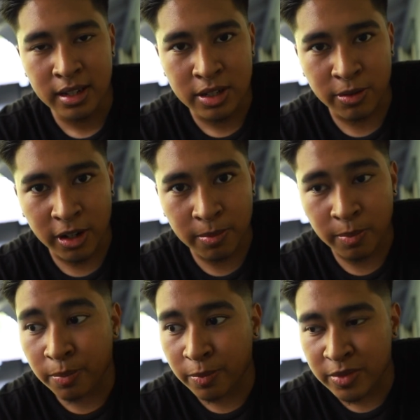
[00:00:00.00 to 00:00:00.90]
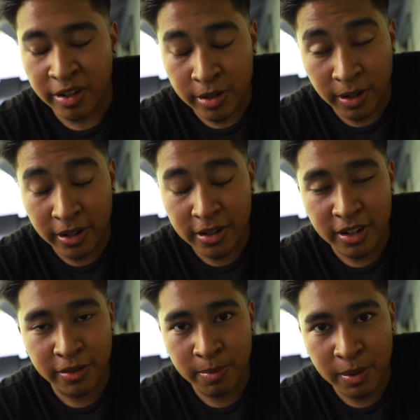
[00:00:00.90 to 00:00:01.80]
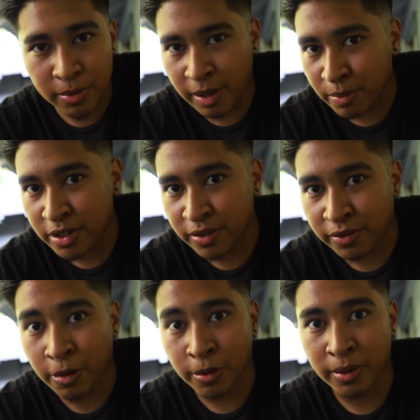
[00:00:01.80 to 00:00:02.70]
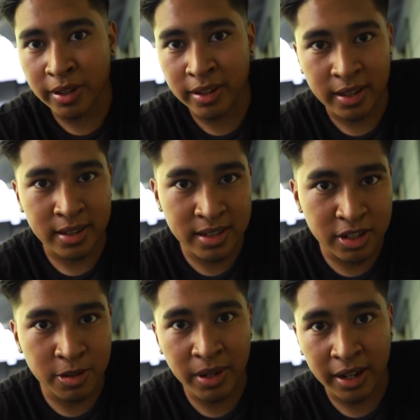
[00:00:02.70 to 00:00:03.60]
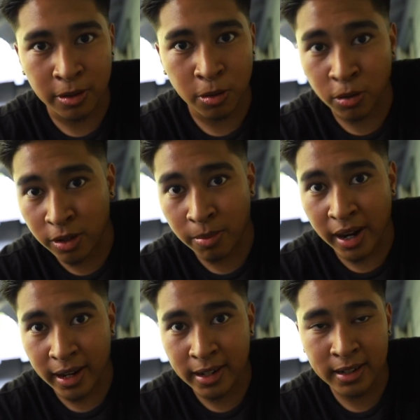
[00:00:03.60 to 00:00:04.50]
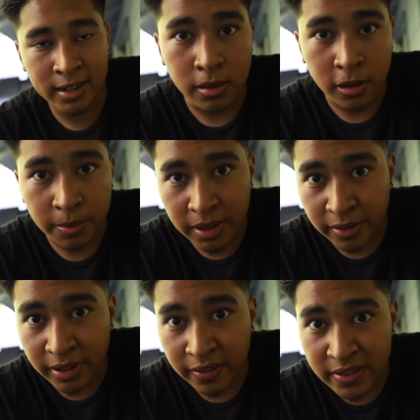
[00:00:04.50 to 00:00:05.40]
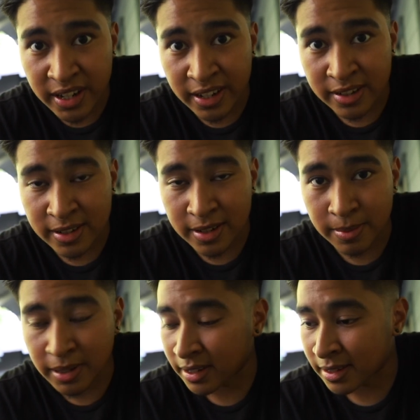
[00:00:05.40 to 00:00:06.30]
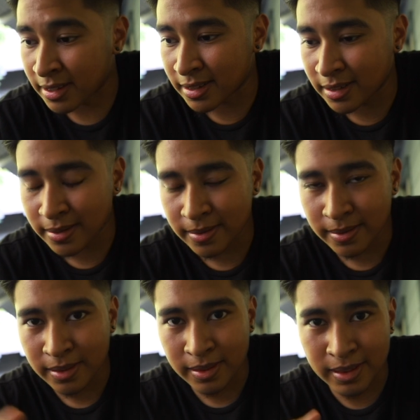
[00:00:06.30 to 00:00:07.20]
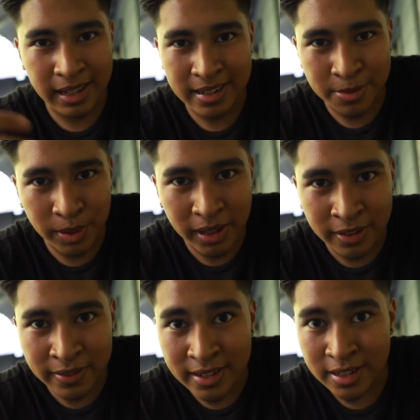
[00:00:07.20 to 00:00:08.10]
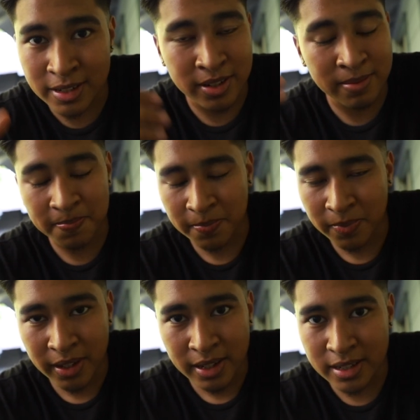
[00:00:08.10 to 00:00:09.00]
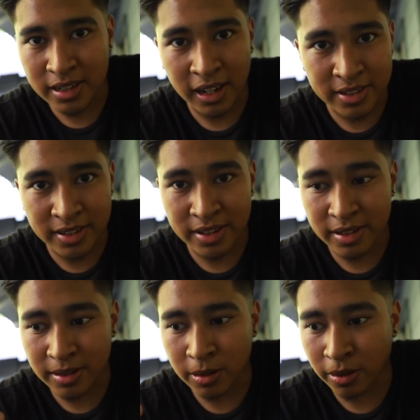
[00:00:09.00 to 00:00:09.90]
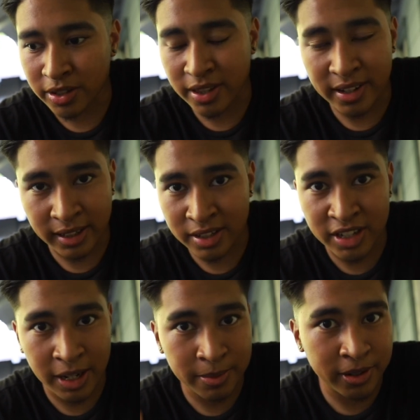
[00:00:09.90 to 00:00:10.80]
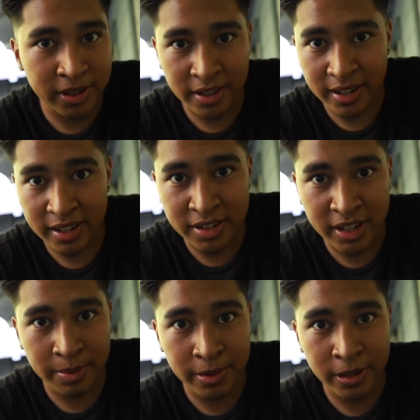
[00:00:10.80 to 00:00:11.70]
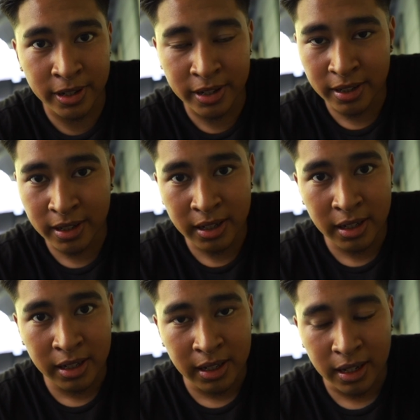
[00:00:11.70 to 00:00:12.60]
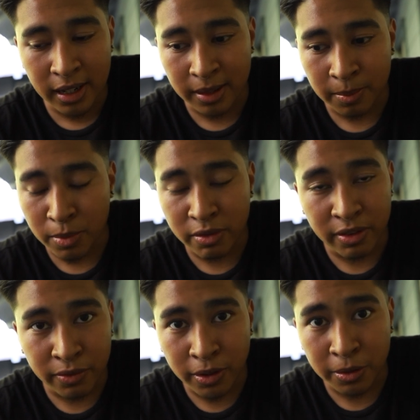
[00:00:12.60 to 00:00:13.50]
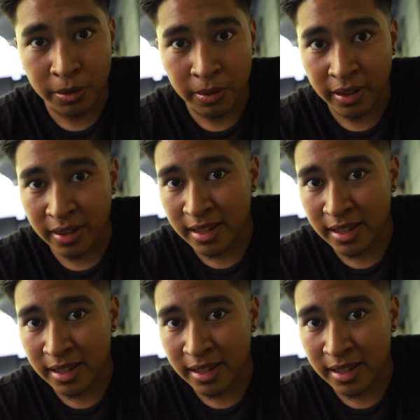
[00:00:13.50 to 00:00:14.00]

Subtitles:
Surround yourself with people that push you forward rather than set you back or hold you back. Don't be afraid of change, because that's what life is. Just, it's constantly going to the next chapter, and moving forward rather